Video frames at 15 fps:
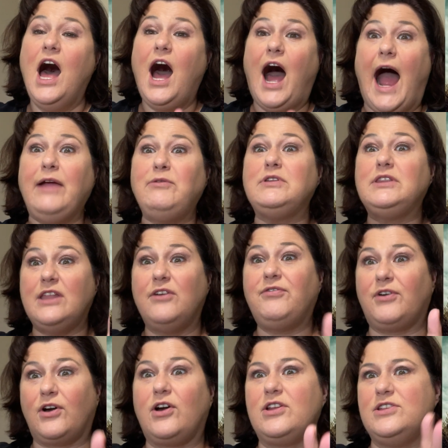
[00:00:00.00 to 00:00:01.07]
I would love for
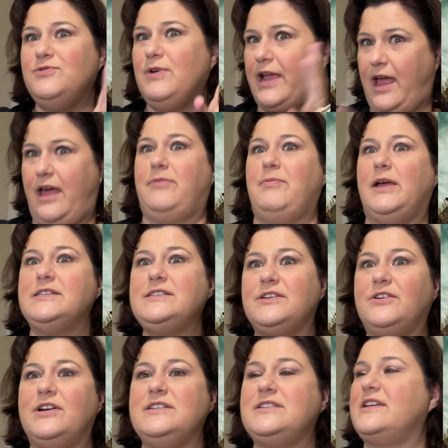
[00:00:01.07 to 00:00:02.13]
her to do a Cathbad
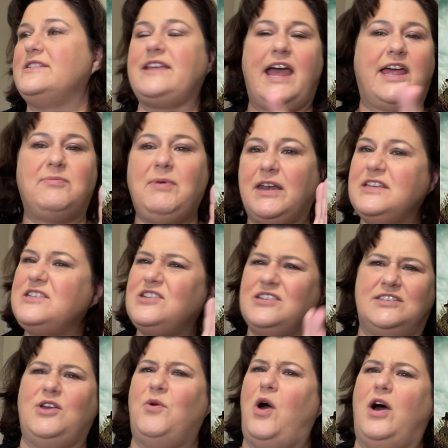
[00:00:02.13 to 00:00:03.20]
series because Cathbad is just
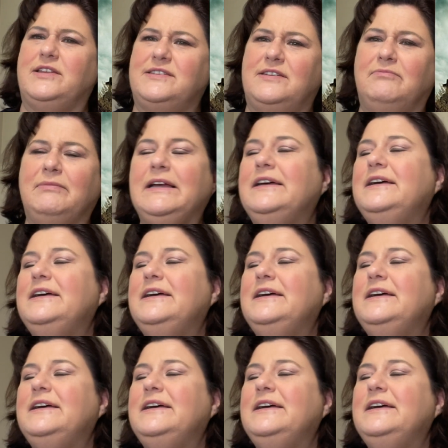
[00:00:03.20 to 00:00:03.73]
so awesome.